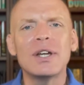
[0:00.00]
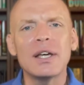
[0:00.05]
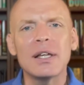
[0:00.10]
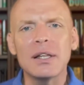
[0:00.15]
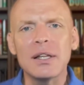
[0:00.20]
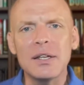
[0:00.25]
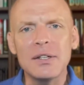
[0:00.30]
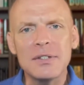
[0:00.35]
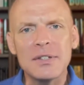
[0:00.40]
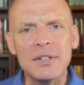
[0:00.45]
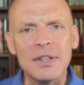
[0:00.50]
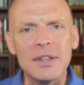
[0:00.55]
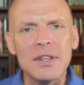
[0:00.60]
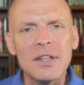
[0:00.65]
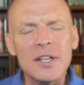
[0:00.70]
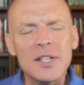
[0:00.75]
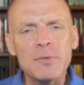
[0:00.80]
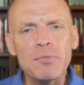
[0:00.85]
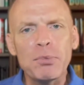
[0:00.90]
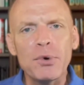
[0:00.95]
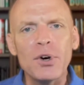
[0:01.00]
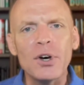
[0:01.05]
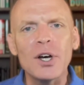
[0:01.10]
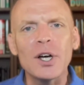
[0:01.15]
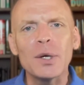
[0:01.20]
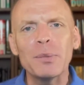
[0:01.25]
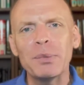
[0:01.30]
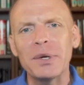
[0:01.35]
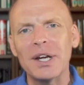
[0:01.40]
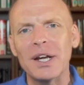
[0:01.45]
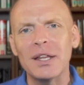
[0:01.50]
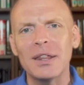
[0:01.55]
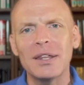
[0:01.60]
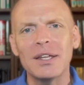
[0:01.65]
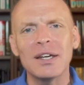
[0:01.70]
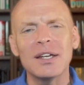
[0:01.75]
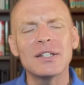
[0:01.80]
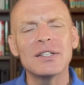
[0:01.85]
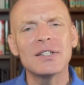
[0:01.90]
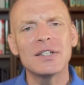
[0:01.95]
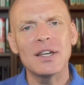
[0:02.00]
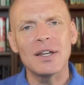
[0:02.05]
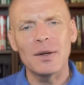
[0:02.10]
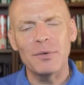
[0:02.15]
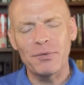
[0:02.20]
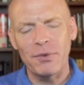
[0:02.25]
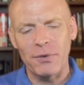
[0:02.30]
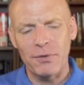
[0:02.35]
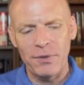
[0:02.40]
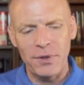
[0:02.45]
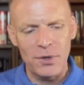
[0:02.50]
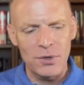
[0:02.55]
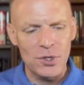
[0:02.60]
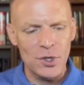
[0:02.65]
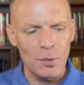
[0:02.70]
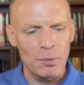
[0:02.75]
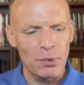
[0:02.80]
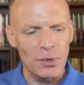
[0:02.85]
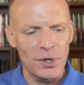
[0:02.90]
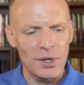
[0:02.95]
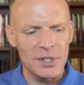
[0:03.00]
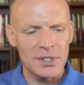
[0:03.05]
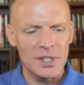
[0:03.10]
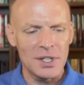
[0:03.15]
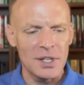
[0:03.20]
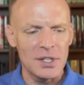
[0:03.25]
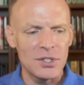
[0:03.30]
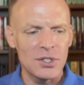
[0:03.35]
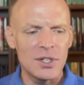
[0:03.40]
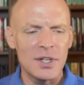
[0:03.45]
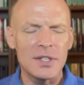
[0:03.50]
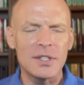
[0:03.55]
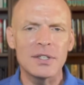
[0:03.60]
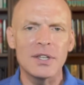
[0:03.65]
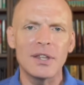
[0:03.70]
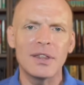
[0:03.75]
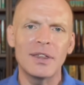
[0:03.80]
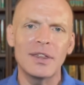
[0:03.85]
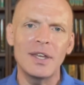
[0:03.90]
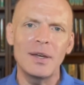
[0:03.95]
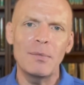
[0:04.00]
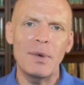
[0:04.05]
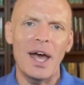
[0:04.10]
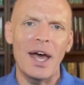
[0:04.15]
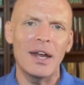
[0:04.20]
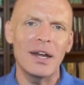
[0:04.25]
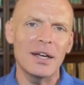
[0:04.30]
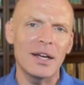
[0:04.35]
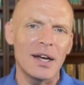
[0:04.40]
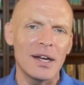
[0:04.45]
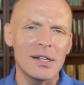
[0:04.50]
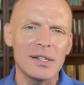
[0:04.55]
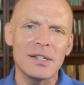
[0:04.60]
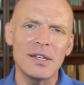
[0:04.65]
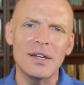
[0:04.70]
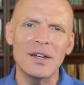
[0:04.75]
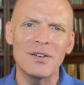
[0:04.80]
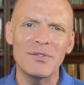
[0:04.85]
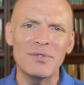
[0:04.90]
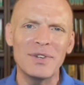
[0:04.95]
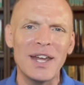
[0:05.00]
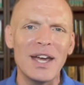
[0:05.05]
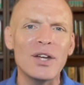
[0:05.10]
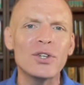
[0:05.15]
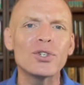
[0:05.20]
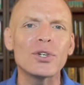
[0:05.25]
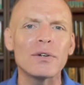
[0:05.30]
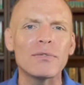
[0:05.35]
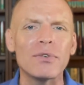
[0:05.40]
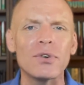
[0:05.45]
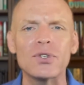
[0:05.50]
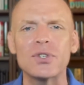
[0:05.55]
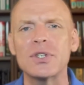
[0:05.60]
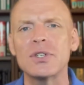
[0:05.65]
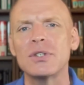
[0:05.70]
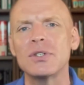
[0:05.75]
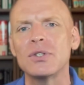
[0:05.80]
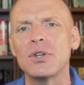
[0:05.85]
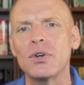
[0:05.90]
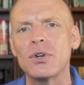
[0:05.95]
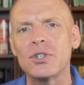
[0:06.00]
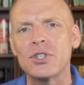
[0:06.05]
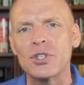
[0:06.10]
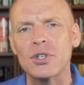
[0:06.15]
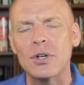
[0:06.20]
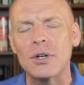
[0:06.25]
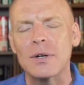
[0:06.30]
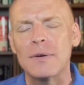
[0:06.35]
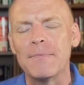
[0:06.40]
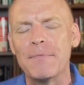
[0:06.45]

at least in this book, but I think it's set up for future books, is just the thematic idea of nature versus nurture.